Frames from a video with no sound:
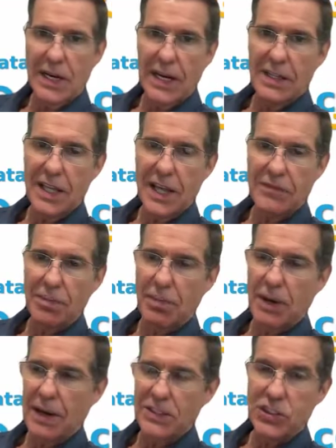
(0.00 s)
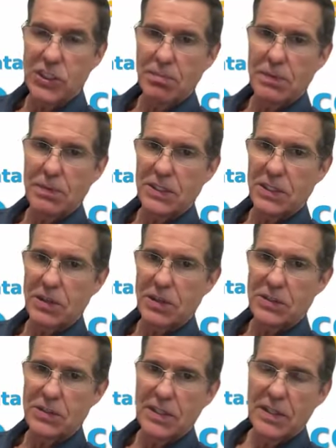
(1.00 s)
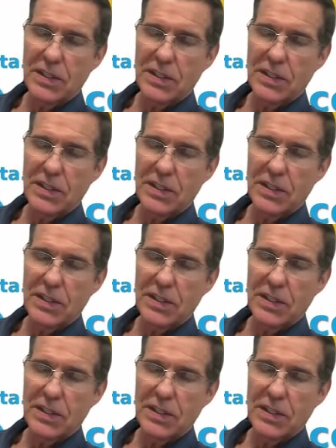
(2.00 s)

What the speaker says: And I love to buy cheap mid tiers,